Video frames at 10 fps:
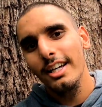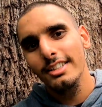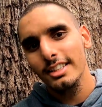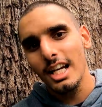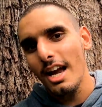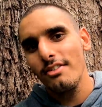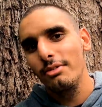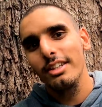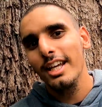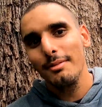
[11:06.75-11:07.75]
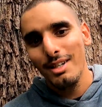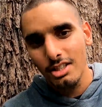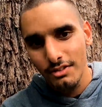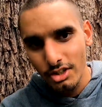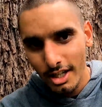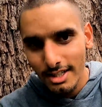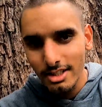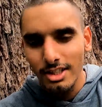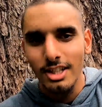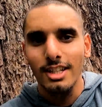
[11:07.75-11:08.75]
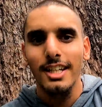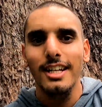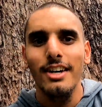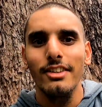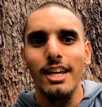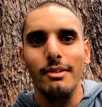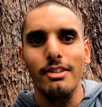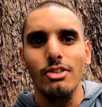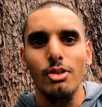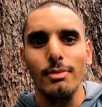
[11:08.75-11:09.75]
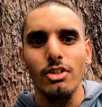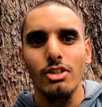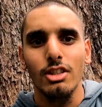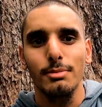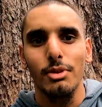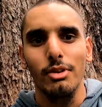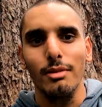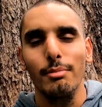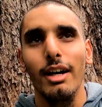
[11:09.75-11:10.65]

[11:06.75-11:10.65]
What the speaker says: it's like I haven't really had much of a chance to get out there and do much exploring.